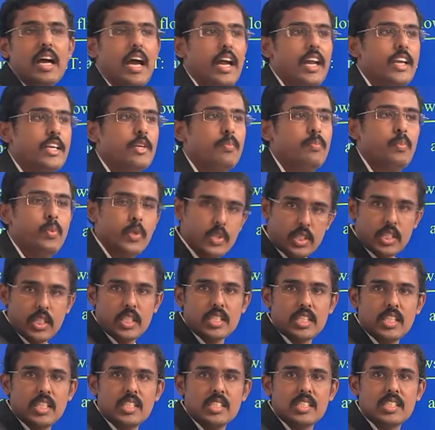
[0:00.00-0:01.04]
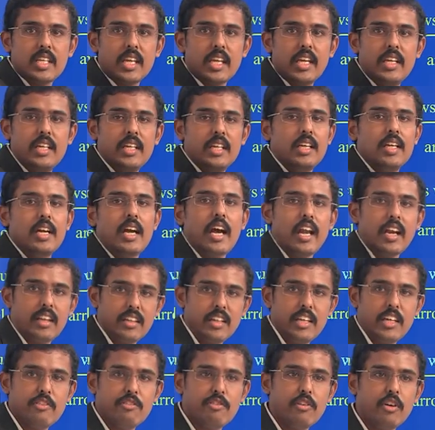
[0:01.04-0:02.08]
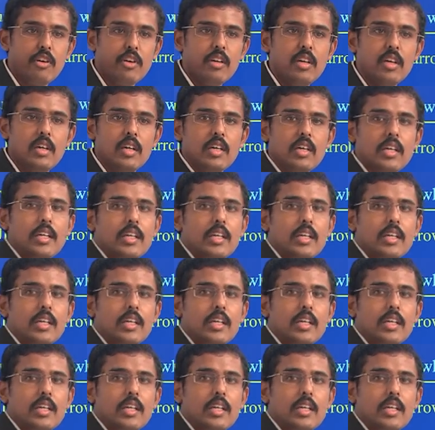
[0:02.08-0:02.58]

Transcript: and pushes inside, and therefore